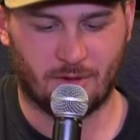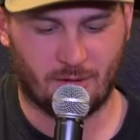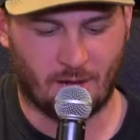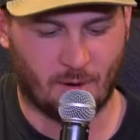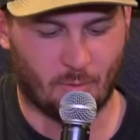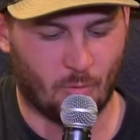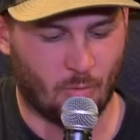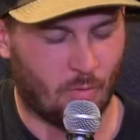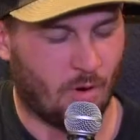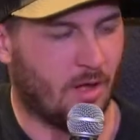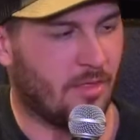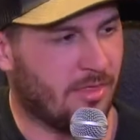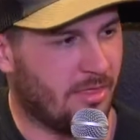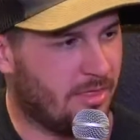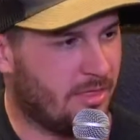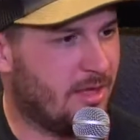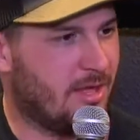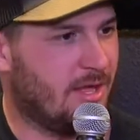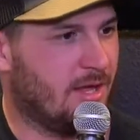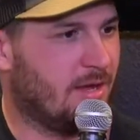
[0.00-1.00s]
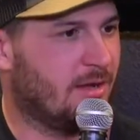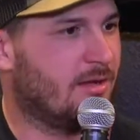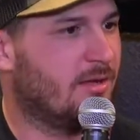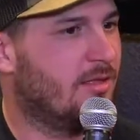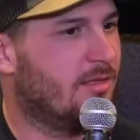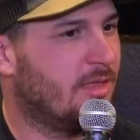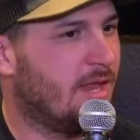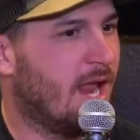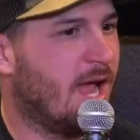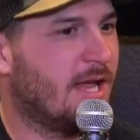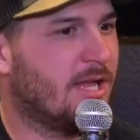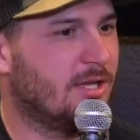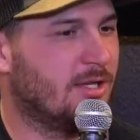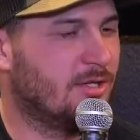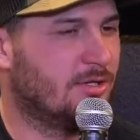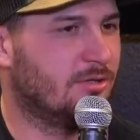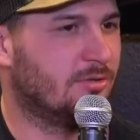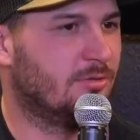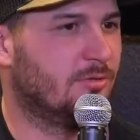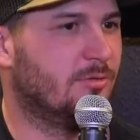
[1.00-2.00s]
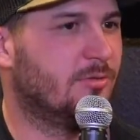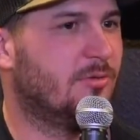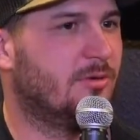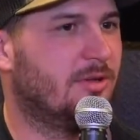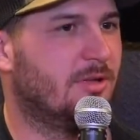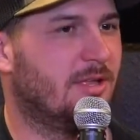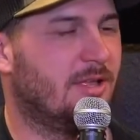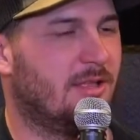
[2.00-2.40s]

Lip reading: like one thing that I can do